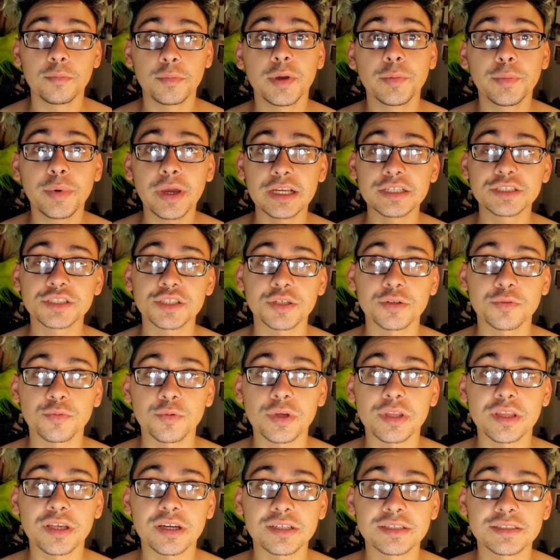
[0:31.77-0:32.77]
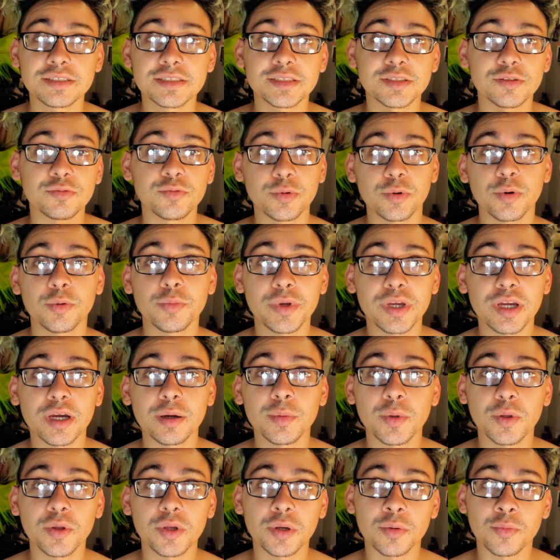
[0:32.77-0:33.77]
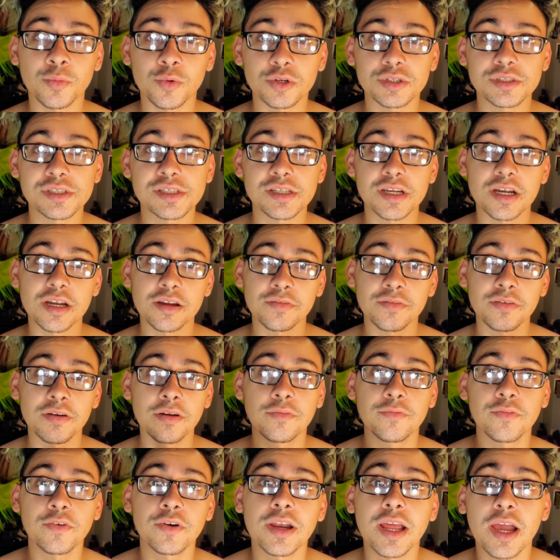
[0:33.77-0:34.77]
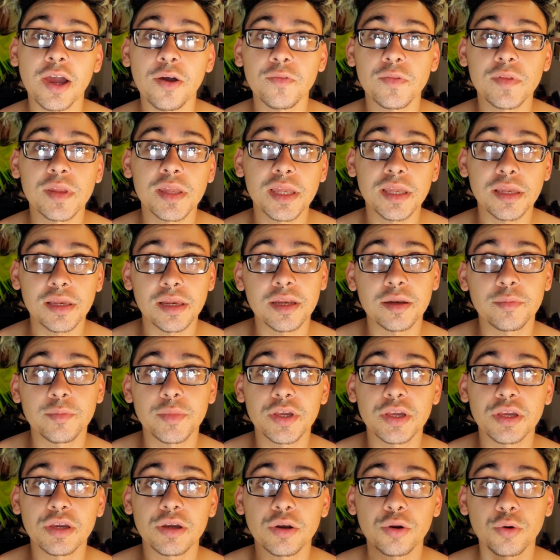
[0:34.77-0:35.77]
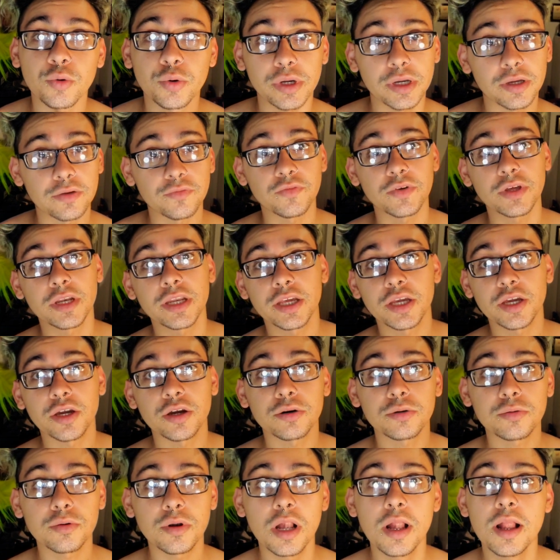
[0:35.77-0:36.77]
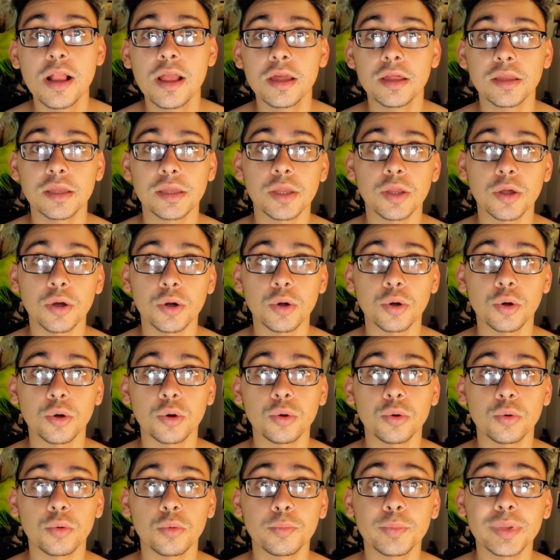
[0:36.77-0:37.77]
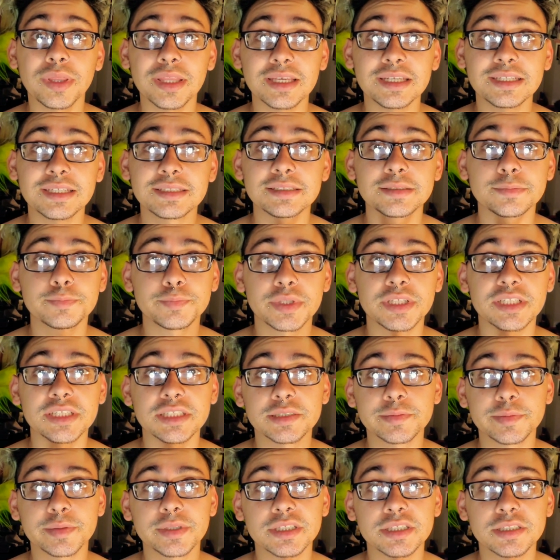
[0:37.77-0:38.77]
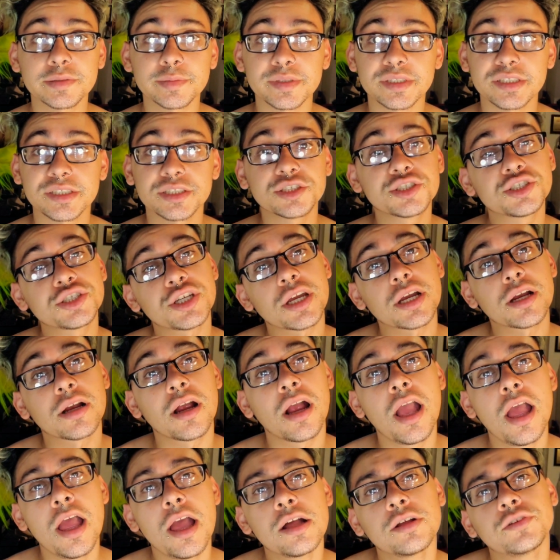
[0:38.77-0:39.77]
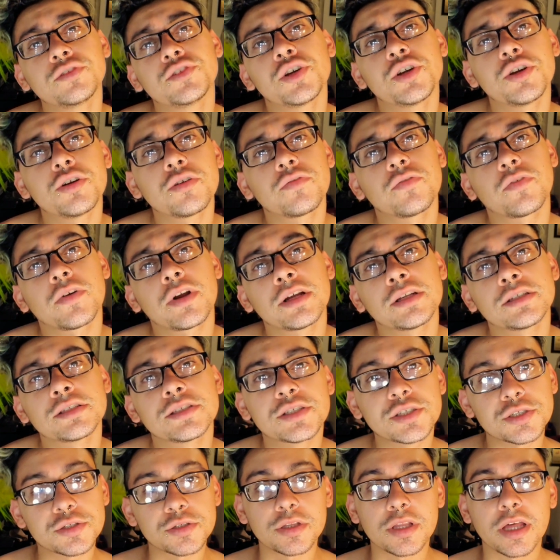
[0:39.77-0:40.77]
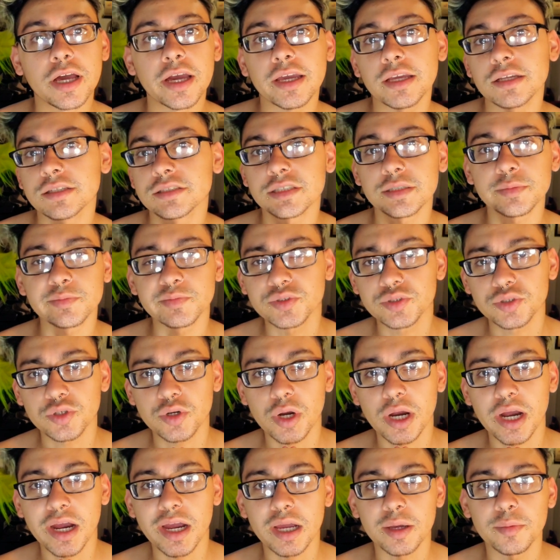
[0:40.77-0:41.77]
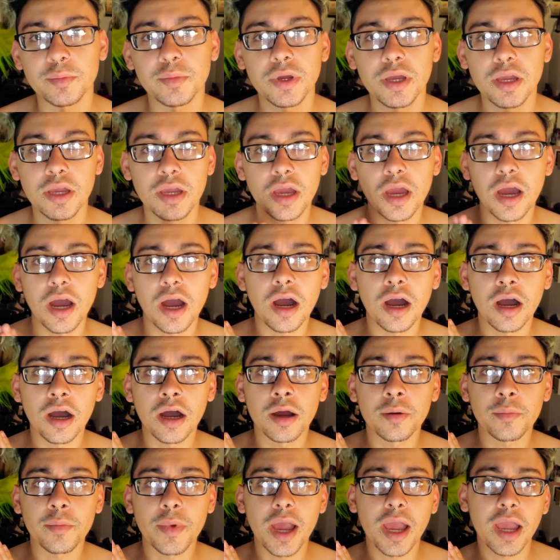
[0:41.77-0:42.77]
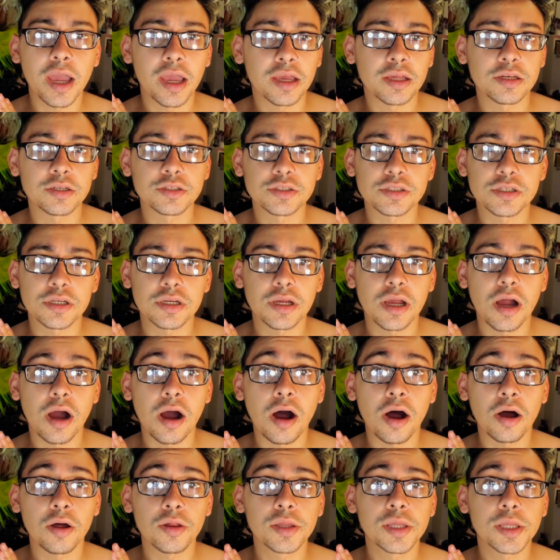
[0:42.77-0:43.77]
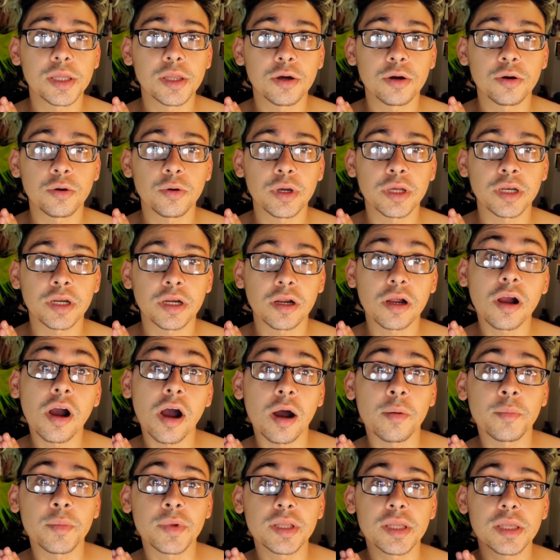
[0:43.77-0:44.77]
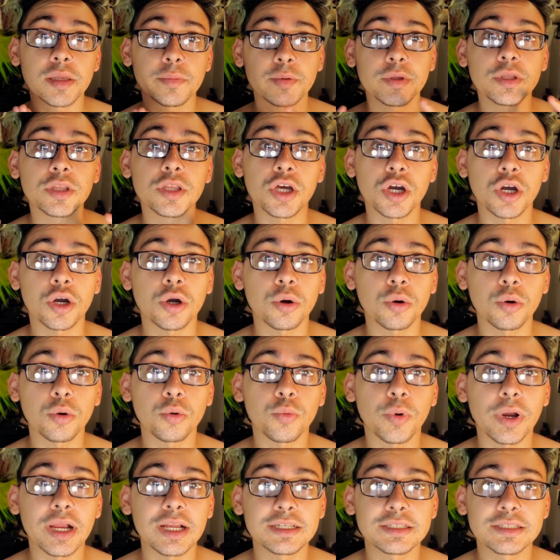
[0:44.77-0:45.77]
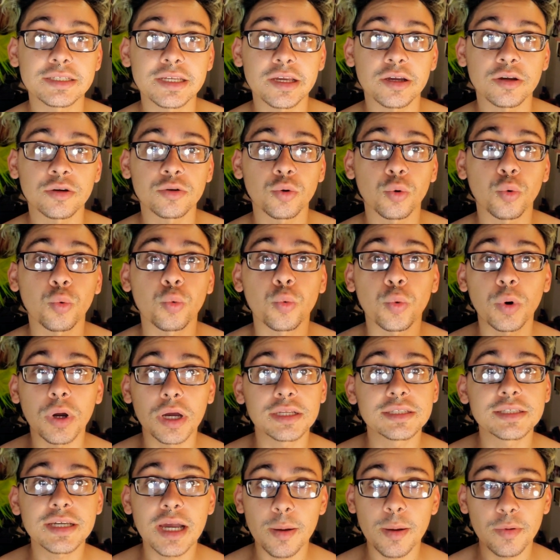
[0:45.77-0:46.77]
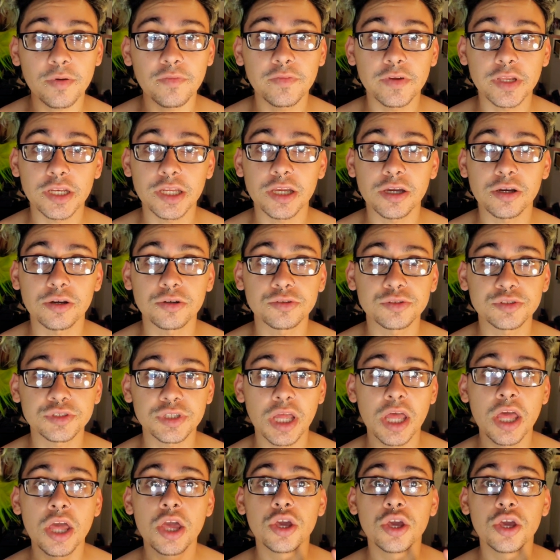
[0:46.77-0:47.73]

be patient with us. We will be uploading more stuff. For now, this is going to be a quick video. So please share to your friends, to like, subscribe, and also in our comments below, write down what type of videos